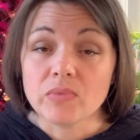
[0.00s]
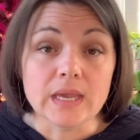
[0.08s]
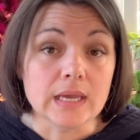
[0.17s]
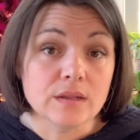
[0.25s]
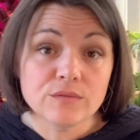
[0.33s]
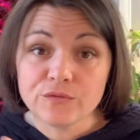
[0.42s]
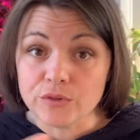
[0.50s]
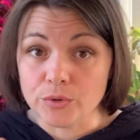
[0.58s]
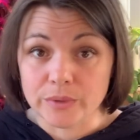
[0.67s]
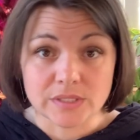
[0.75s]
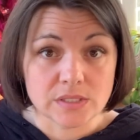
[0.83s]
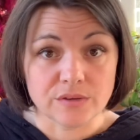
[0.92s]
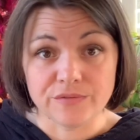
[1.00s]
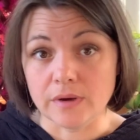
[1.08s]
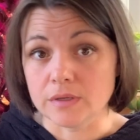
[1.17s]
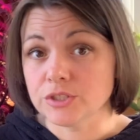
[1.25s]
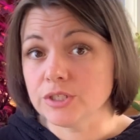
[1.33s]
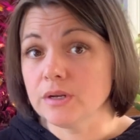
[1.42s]
influence the
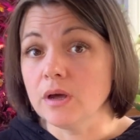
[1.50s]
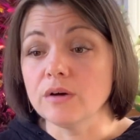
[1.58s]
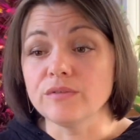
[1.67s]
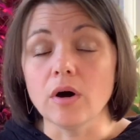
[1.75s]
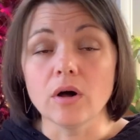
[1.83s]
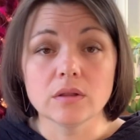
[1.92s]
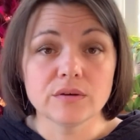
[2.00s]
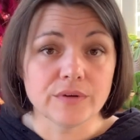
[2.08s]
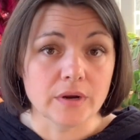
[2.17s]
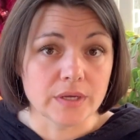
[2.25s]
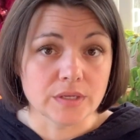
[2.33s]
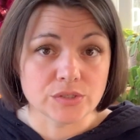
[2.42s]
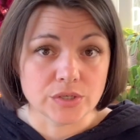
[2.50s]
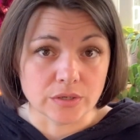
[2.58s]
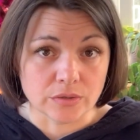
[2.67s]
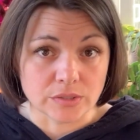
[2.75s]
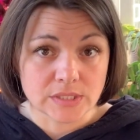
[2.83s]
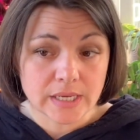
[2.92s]
function of all of our
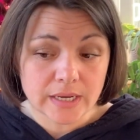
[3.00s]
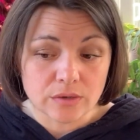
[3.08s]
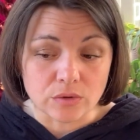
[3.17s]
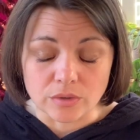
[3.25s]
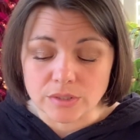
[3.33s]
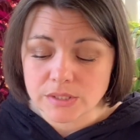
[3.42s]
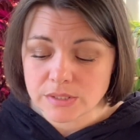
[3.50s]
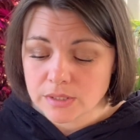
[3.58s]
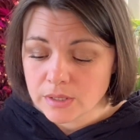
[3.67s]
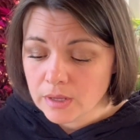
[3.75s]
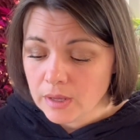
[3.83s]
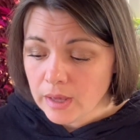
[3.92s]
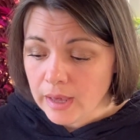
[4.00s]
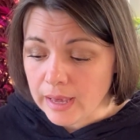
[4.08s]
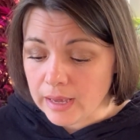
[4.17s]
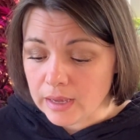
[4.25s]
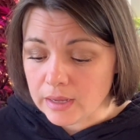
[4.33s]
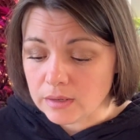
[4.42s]
internal cycles.
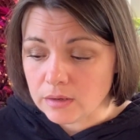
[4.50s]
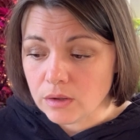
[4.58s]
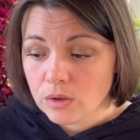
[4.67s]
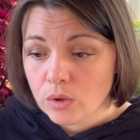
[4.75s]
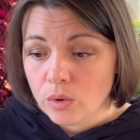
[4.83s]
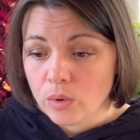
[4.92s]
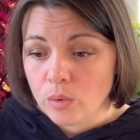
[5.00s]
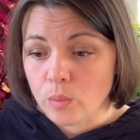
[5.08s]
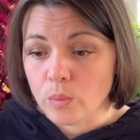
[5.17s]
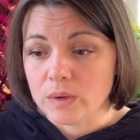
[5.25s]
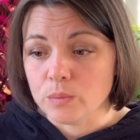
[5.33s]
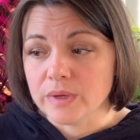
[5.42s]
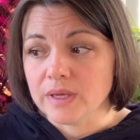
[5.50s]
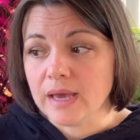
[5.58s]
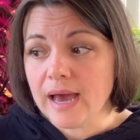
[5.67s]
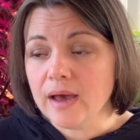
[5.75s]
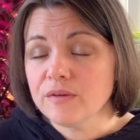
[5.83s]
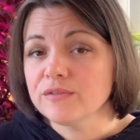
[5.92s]
And when we
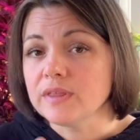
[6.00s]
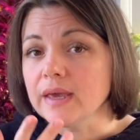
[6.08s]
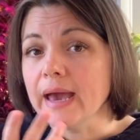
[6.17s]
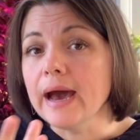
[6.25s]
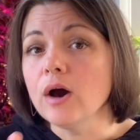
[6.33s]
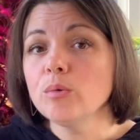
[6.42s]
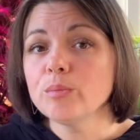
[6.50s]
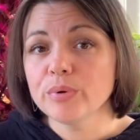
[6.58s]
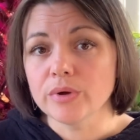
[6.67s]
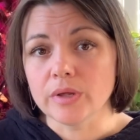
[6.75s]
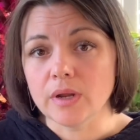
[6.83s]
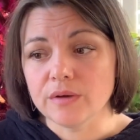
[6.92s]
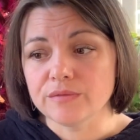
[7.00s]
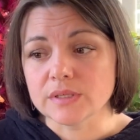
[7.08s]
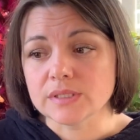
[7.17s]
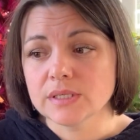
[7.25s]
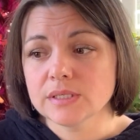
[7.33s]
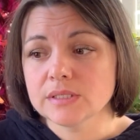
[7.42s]
have the output of the
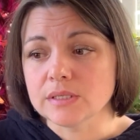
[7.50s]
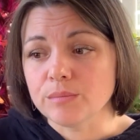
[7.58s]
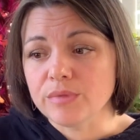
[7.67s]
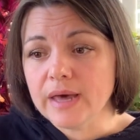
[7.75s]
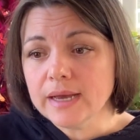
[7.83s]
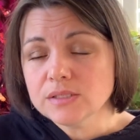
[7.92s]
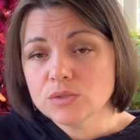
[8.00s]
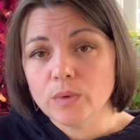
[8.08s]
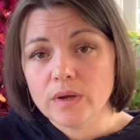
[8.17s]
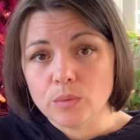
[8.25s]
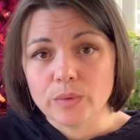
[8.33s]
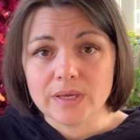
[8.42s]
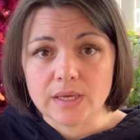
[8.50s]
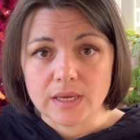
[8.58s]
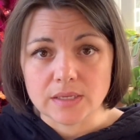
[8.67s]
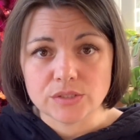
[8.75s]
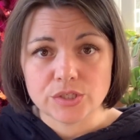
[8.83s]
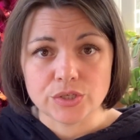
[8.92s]
system, that's where we
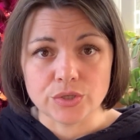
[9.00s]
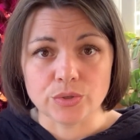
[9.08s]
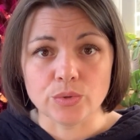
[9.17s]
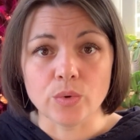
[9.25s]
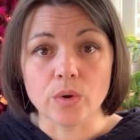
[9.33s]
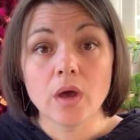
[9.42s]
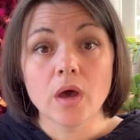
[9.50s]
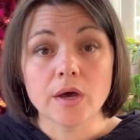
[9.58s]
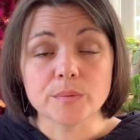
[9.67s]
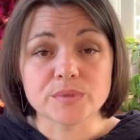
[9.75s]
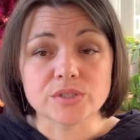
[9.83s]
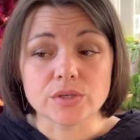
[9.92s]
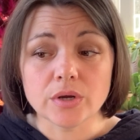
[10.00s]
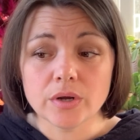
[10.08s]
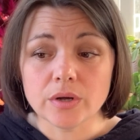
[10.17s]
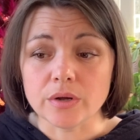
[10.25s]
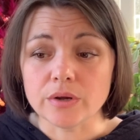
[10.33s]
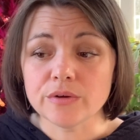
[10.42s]
get to
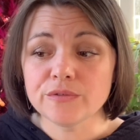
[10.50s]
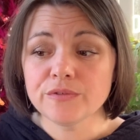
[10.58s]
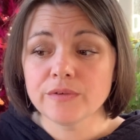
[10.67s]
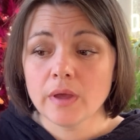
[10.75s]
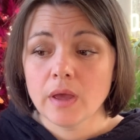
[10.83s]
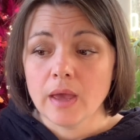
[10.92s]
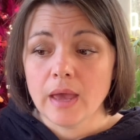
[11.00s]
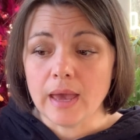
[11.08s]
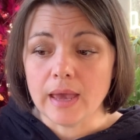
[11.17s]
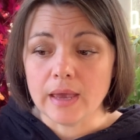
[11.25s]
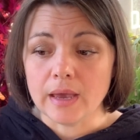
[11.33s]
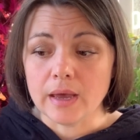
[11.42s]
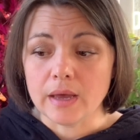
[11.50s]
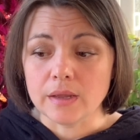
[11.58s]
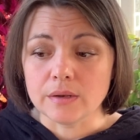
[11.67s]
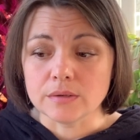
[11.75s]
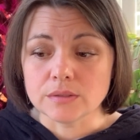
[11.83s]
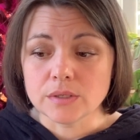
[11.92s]
observe
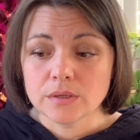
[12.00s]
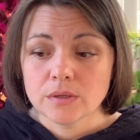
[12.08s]
and